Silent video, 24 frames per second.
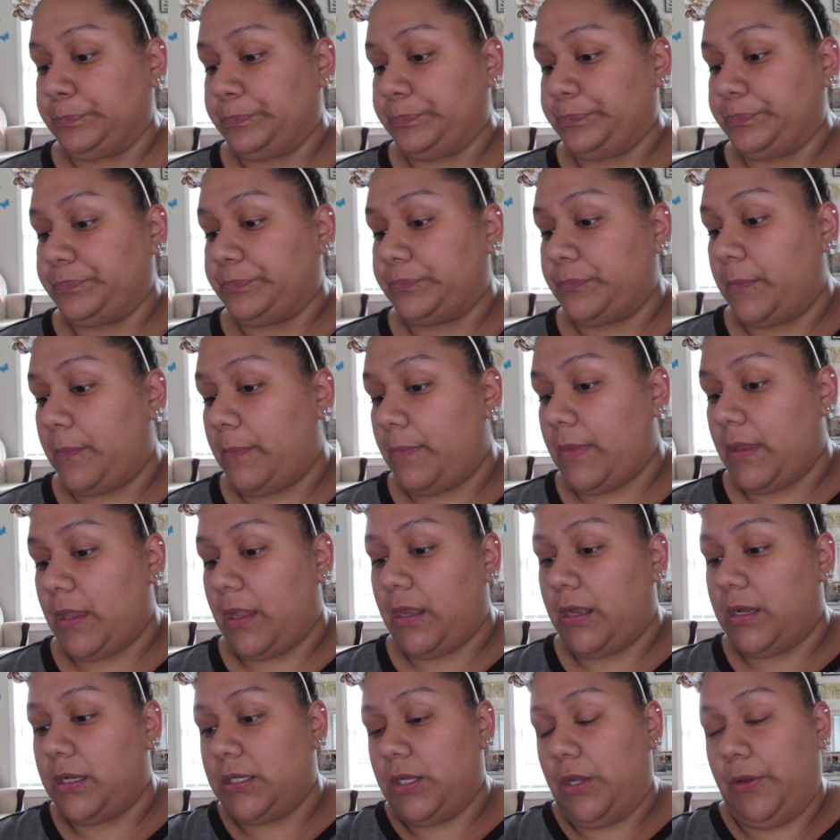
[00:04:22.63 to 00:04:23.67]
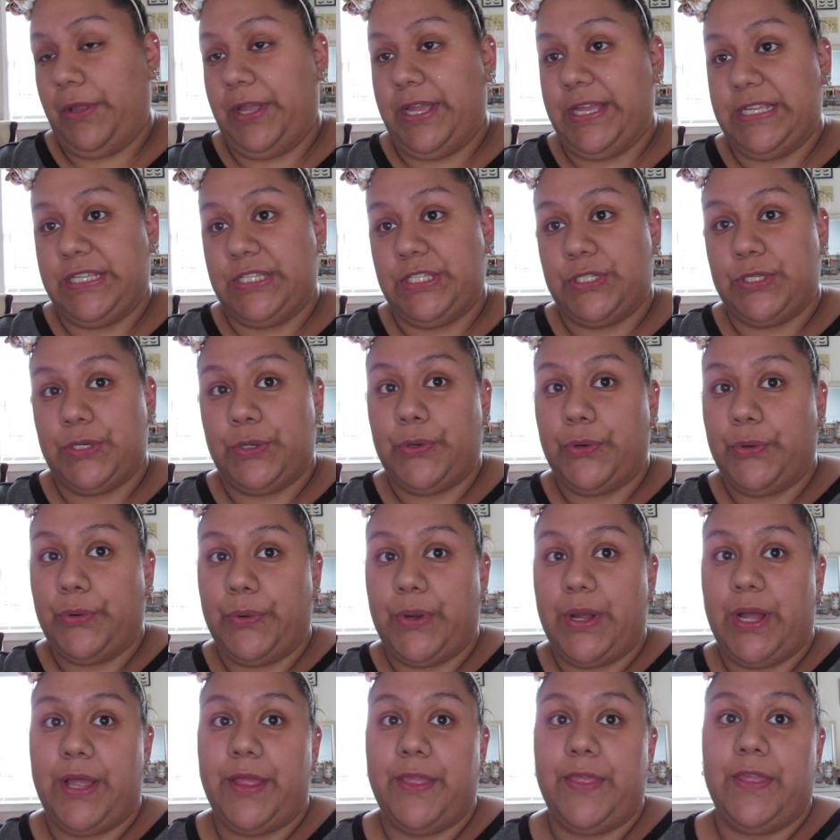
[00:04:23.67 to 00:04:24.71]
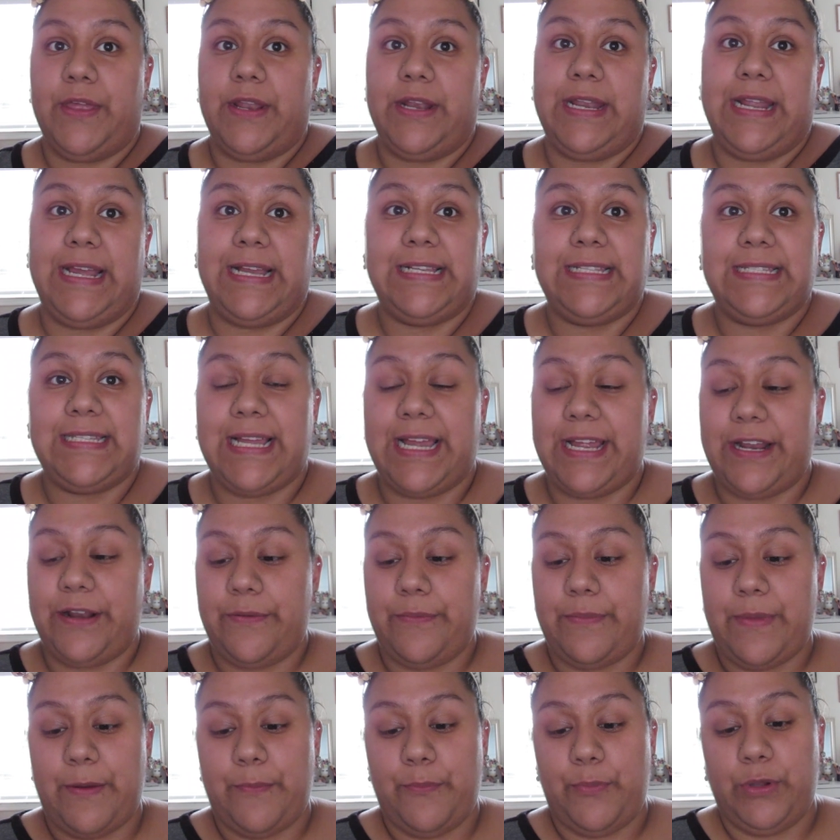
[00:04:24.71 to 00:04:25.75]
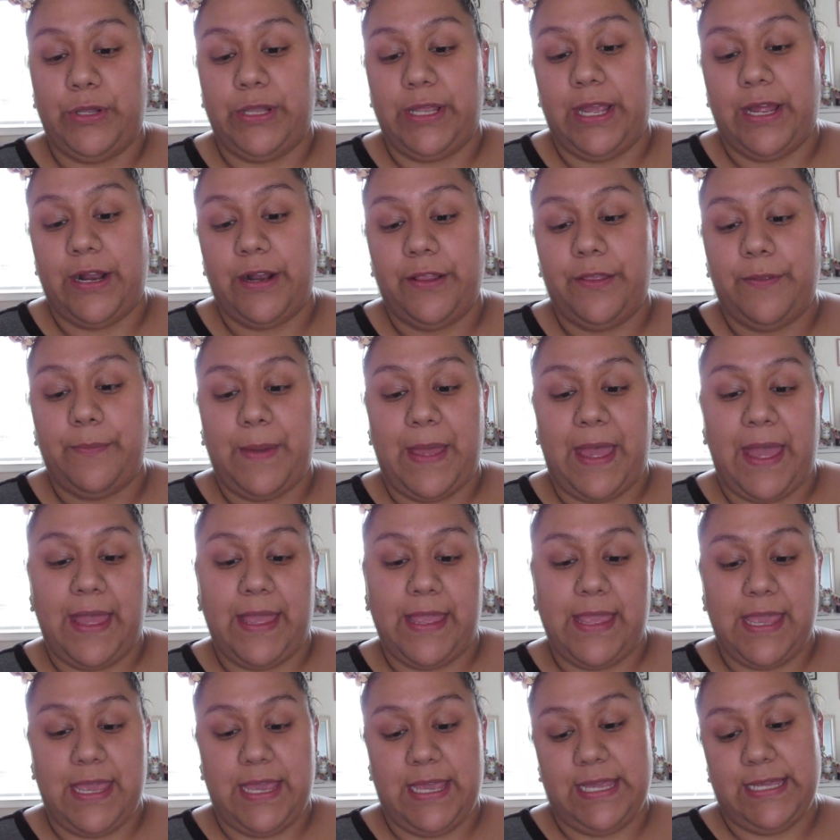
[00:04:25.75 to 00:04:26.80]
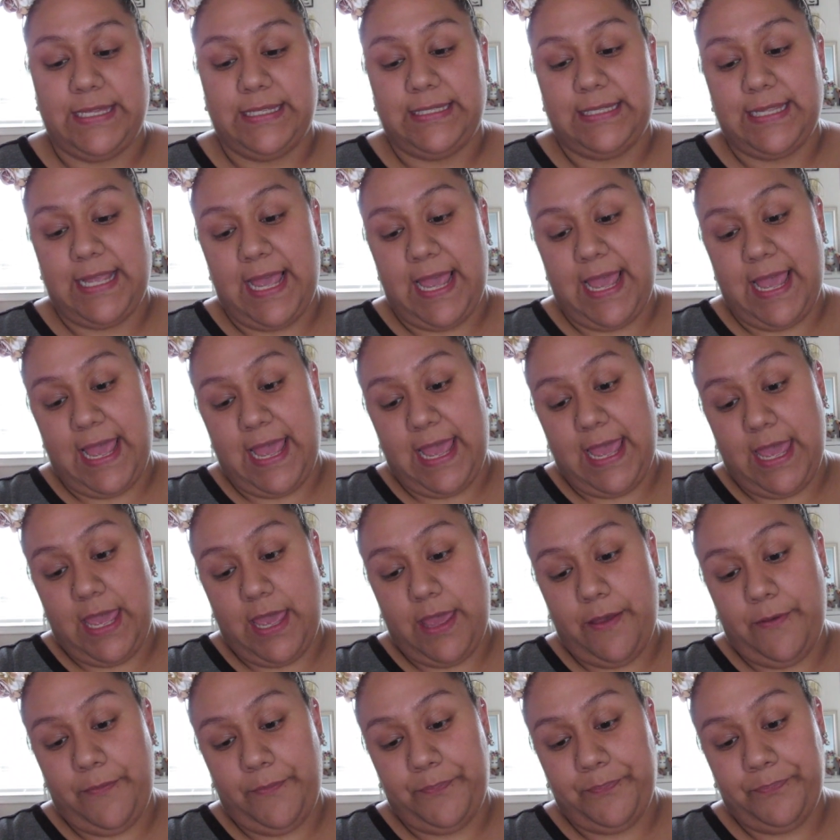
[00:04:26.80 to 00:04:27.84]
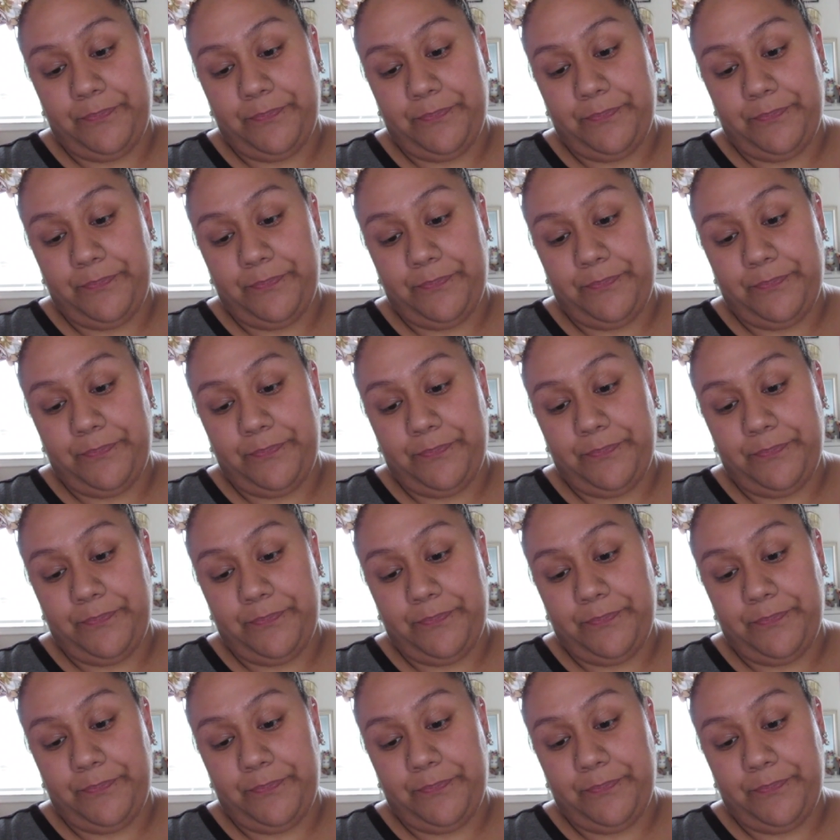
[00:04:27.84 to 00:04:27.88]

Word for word: Okay, so the next item I'm pulling out of the bag is a